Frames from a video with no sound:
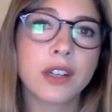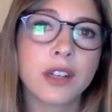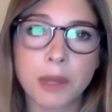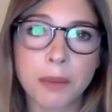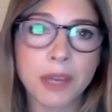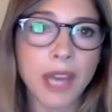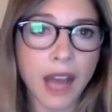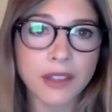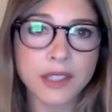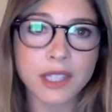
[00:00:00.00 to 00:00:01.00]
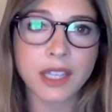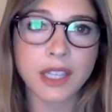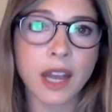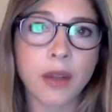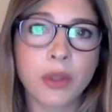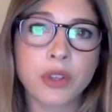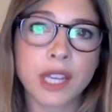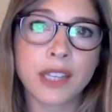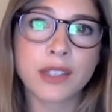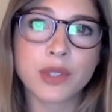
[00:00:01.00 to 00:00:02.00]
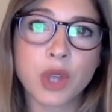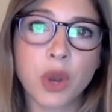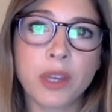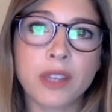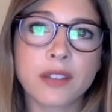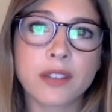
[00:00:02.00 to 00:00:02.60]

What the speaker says: maybe asking how their day is going.